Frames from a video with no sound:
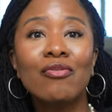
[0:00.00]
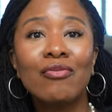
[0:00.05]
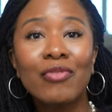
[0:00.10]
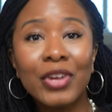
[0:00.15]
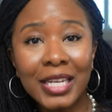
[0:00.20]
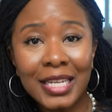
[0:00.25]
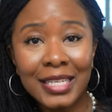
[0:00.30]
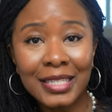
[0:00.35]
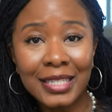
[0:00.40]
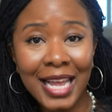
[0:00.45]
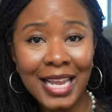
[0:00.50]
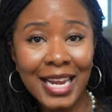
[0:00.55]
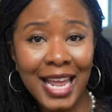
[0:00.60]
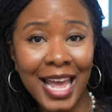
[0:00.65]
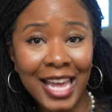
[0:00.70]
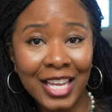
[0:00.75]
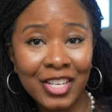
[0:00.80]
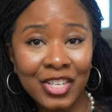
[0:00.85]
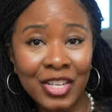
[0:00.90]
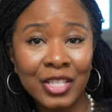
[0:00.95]
Real estate
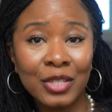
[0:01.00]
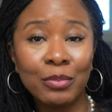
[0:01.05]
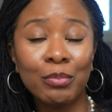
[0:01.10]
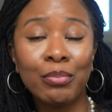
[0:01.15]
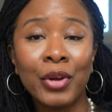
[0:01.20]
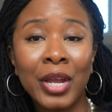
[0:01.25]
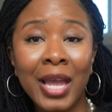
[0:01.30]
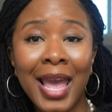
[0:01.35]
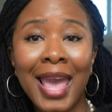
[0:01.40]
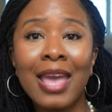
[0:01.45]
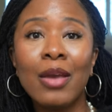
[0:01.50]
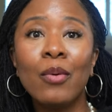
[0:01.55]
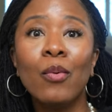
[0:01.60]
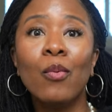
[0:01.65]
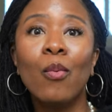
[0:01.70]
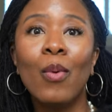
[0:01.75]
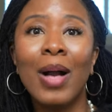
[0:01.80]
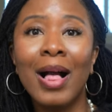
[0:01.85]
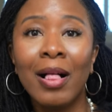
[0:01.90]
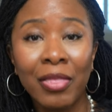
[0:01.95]
agents bring a
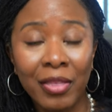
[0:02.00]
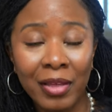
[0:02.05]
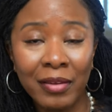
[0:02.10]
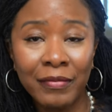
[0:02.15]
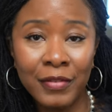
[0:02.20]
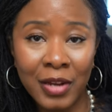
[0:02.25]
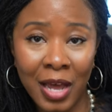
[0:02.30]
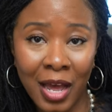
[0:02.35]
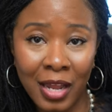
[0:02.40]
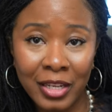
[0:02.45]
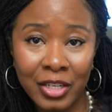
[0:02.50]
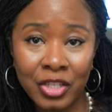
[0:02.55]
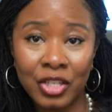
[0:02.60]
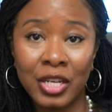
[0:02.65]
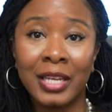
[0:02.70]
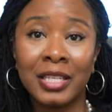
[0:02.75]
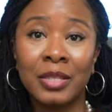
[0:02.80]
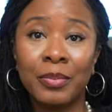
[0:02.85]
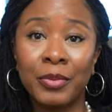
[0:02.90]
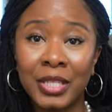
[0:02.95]
wealth of knowledge
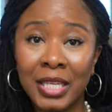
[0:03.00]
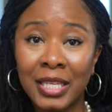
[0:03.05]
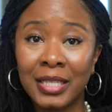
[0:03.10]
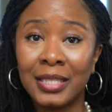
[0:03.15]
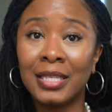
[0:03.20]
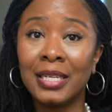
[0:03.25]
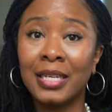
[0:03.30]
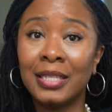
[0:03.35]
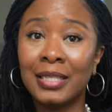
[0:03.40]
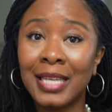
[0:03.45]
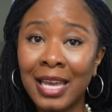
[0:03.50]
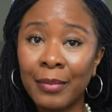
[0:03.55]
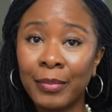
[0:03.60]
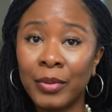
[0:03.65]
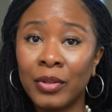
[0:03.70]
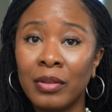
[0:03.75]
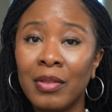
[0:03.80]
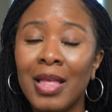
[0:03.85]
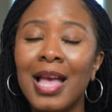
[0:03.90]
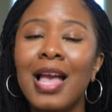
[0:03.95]
and expertise to the
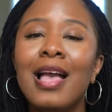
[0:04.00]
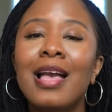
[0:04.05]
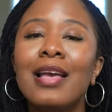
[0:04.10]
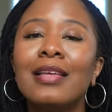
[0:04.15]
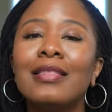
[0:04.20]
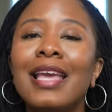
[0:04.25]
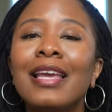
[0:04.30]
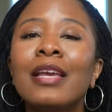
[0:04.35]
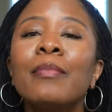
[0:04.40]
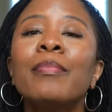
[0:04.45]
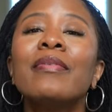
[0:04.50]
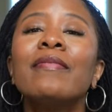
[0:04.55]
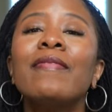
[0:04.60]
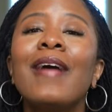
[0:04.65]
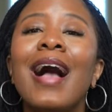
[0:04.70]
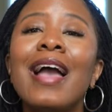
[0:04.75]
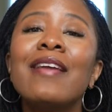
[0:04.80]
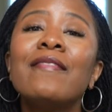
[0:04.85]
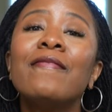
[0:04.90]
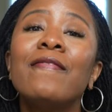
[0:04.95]
table. They can
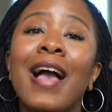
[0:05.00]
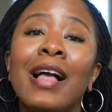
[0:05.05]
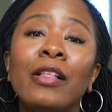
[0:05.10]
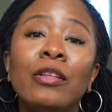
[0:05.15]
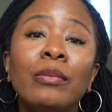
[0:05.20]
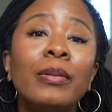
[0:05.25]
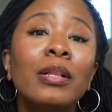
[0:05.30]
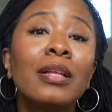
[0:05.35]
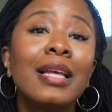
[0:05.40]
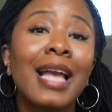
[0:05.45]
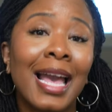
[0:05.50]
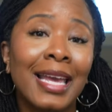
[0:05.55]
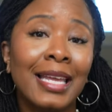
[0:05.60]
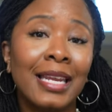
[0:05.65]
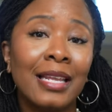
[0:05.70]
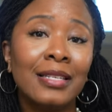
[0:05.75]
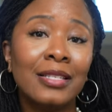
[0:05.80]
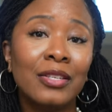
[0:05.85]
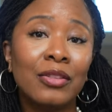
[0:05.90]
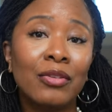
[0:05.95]
provide valuable
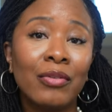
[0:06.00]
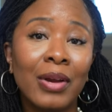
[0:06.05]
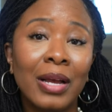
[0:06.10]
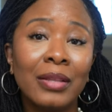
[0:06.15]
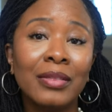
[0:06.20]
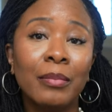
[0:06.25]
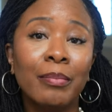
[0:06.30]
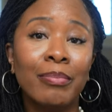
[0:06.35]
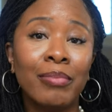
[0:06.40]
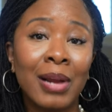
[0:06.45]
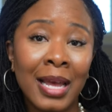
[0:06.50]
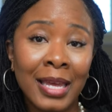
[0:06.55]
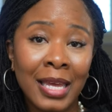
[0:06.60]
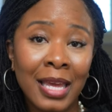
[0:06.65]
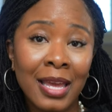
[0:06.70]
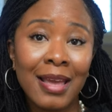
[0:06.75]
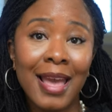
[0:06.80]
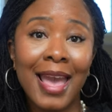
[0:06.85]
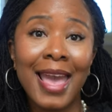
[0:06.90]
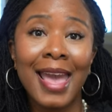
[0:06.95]
guidance throughout the
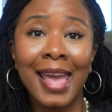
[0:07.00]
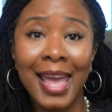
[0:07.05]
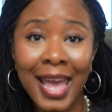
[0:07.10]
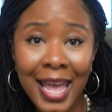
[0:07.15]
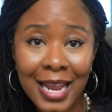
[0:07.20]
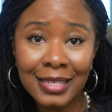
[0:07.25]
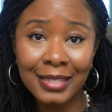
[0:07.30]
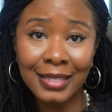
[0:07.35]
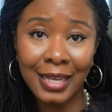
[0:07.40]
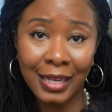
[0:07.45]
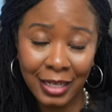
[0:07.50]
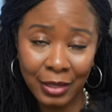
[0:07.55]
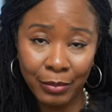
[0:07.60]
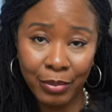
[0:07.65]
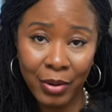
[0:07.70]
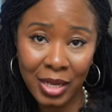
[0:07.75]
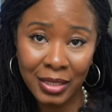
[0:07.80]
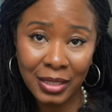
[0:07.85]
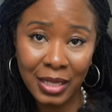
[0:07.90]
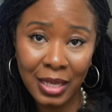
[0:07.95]
buying and selling
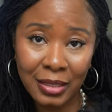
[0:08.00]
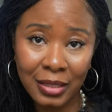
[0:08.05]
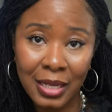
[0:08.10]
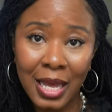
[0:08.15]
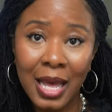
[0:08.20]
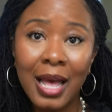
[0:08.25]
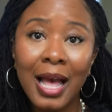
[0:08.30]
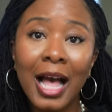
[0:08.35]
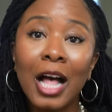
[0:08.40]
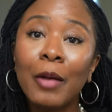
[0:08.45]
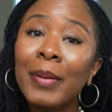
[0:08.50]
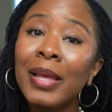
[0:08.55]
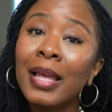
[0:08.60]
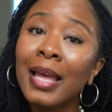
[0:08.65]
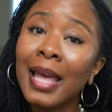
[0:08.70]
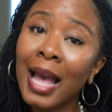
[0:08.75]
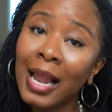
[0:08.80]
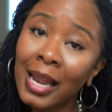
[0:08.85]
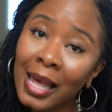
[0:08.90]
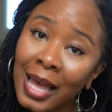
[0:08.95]
process,
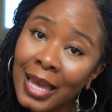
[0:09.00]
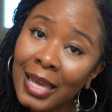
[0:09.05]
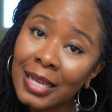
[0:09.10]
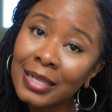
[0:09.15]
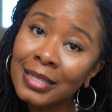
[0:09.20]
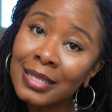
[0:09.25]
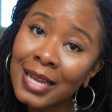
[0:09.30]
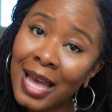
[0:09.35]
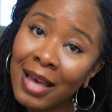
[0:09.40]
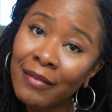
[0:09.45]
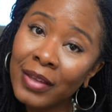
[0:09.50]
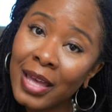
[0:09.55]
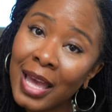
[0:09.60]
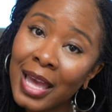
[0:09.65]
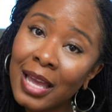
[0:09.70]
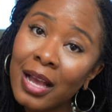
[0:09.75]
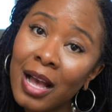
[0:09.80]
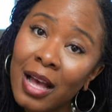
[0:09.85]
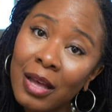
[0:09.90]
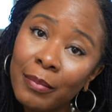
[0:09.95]
helping clients
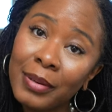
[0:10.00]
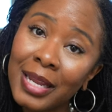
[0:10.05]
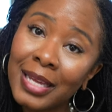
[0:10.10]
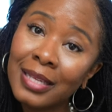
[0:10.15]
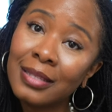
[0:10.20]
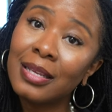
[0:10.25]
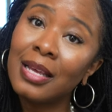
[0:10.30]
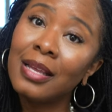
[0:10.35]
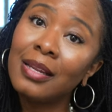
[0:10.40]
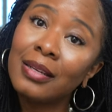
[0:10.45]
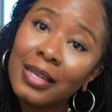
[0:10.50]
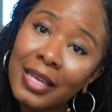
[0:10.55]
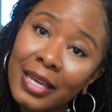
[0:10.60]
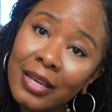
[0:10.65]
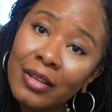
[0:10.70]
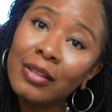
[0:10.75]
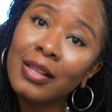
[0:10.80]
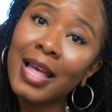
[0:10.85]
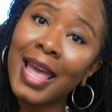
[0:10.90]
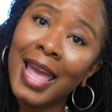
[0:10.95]
navigate complex
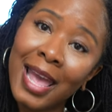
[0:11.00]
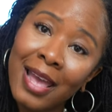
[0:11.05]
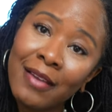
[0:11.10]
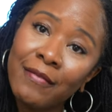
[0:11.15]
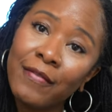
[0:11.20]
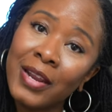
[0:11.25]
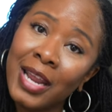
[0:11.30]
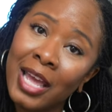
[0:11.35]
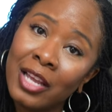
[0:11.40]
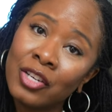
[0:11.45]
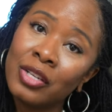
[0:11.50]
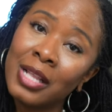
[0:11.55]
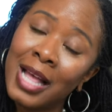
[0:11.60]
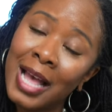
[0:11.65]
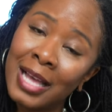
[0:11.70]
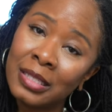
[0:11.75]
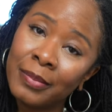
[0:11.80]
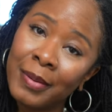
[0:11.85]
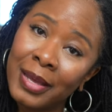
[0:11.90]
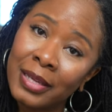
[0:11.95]
legal and financial
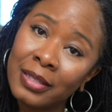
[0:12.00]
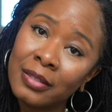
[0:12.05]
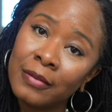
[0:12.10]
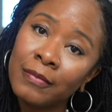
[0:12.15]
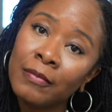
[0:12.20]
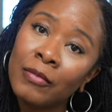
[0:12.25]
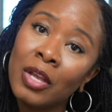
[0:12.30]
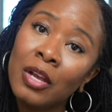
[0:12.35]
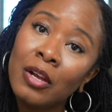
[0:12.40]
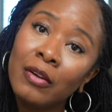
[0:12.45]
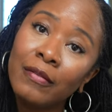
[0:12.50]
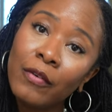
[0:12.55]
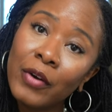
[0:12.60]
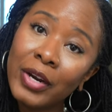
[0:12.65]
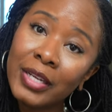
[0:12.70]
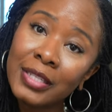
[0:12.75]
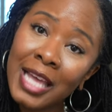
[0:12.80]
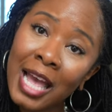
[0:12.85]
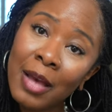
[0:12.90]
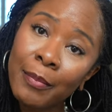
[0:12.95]
aspects.
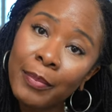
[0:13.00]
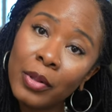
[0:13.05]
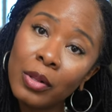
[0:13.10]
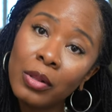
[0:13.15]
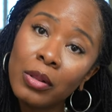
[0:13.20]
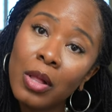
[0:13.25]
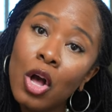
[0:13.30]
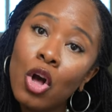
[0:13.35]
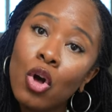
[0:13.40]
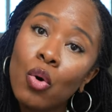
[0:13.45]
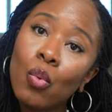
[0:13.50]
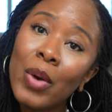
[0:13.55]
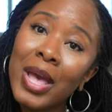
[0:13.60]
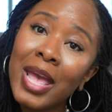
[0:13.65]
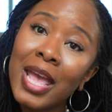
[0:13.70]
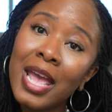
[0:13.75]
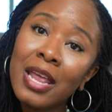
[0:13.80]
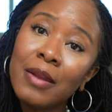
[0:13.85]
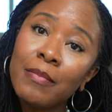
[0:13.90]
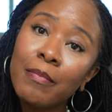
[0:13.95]
For example,
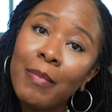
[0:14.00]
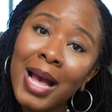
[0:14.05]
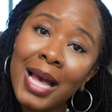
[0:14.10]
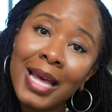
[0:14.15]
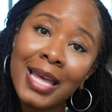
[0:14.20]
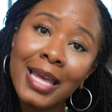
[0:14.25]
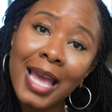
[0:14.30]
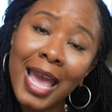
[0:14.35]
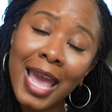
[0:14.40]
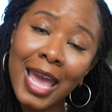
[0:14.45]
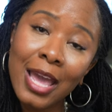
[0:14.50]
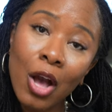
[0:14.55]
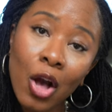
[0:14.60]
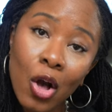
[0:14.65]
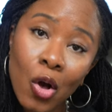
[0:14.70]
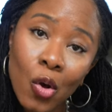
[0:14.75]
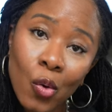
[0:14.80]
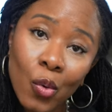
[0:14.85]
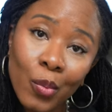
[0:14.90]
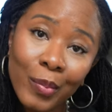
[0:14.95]
when buying a
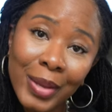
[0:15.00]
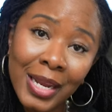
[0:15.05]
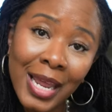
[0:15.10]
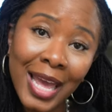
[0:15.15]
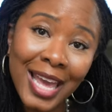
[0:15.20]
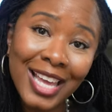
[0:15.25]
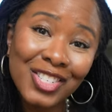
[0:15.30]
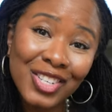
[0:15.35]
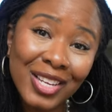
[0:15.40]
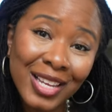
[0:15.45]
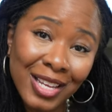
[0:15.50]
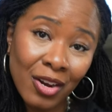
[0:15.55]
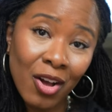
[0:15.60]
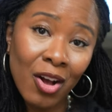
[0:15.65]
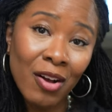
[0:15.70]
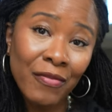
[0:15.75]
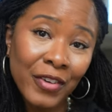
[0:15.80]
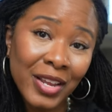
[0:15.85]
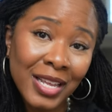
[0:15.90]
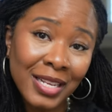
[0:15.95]
home, an agent can
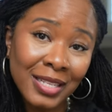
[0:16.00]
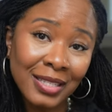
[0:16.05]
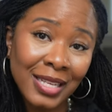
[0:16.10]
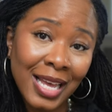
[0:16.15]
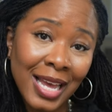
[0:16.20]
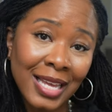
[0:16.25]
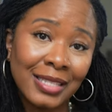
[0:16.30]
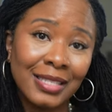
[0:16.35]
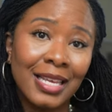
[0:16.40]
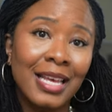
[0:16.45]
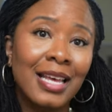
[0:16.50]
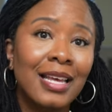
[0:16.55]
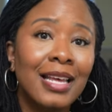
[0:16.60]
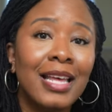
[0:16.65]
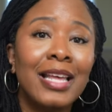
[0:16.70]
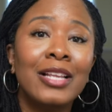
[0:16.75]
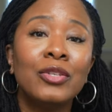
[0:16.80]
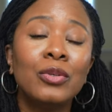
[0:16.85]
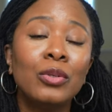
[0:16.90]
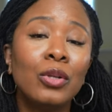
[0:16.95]
offer insights
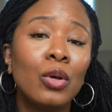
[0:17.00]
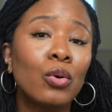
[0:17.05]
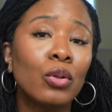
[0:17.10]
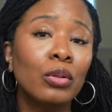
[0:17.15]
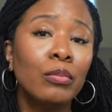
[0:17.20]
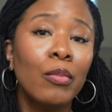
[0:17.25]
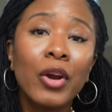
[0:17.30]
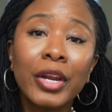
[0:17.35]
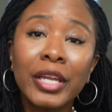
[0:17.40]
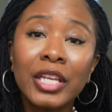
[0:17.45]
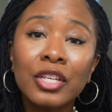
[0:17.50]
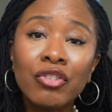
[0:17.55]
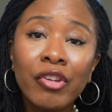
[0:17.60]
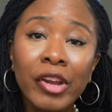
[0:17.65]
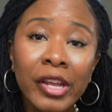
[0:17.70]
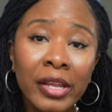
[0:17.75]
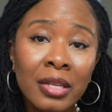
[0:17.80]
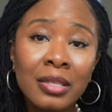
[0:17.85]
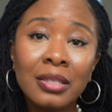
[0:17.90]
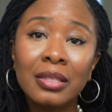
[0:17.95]
into local market
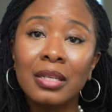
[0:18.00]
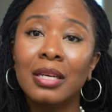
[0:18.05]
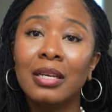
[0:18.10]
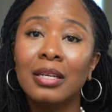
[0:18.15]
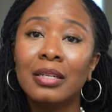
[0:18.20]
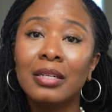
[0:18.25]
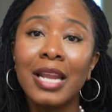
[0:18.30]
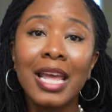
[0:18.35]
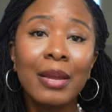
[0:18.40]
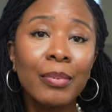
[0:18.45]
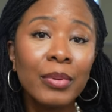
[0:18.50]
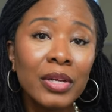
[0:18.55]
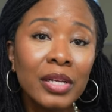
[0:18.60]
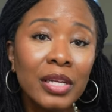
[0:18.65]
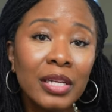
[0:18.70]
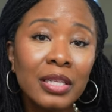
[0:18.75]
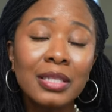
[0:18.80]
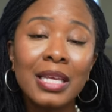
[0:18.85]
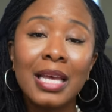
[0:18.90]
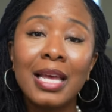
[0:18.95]
trends,
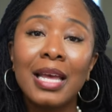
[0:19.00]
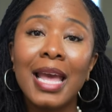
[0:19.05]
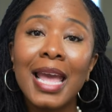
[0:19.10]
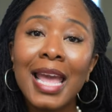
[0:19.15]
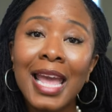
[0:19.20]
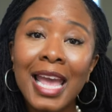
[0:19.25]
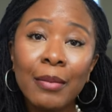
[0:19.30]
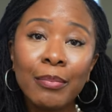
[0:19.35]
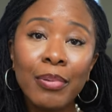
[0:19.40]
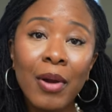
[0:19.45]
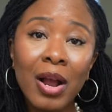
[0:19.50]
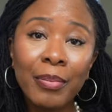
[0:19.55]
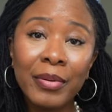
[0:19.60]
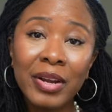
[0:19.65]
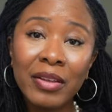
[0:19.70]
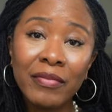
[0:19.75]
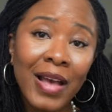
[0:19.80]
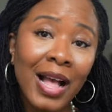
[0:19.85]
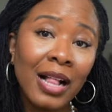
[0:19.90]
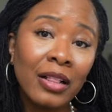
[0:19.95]
neighborhoods, and
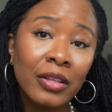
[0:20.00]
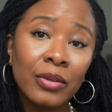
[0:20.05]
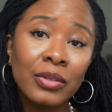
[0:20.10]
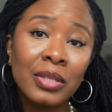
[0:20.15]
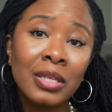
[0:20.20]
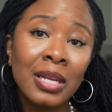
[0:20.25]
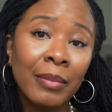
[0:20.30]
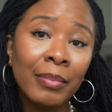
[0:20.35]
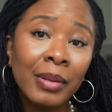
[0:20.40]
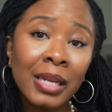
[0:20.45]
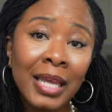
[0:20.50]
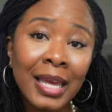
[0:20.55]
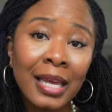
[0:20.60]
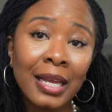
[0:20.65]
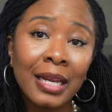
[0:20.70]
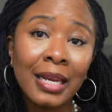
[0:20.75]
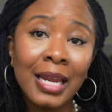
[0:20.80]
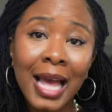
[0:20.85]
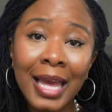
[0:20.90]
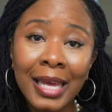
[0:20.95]
property values,
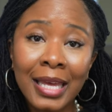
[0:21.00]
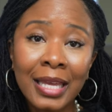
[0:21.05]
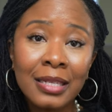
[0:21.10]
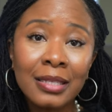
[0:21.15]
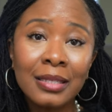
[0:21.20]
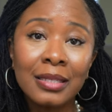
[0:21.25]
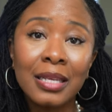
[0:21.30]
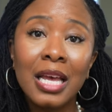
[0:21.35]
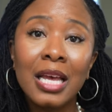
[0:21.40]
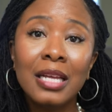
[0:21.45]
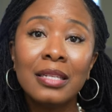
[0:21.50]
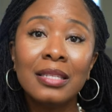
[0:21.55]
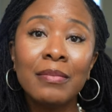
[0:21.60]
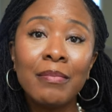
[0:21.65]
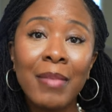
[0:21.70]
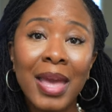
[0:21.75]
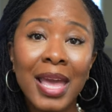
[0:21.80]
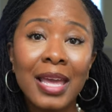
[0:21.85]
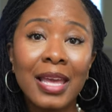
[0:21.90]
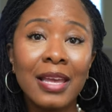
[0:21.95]
enabling clients to
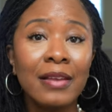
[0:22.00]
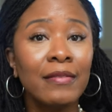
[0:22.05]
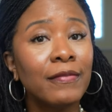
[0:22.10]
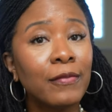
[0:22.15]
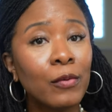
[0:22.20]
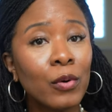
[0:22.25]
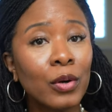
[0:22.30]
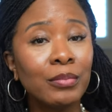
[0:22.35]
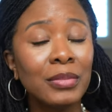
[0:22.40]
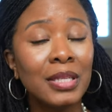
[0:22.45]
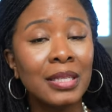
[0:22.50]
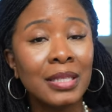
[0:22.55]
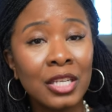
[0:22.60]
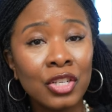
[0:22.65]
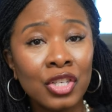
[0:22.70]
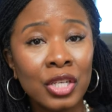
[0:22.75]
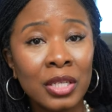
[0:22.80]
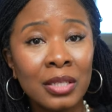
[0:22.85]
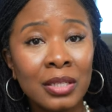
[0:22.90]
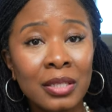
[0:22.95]
make informed
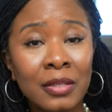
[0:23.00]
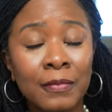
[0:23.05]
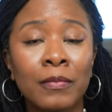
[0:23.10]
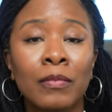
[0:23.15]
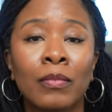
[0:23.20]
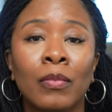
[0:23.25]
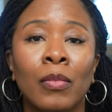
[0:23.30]
decisions.